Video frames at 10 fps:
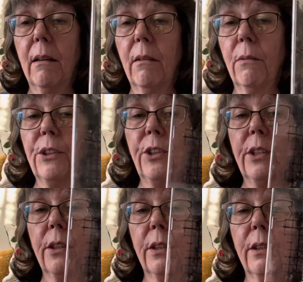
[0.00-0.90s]
which
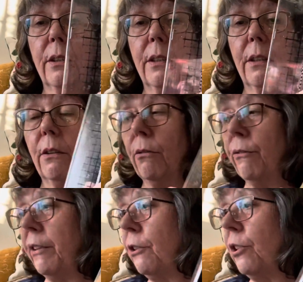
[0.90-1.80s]
is a good
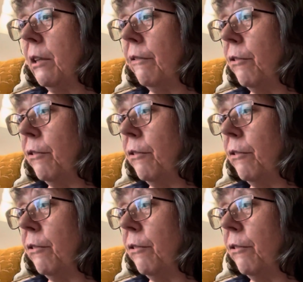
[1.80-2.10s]
feature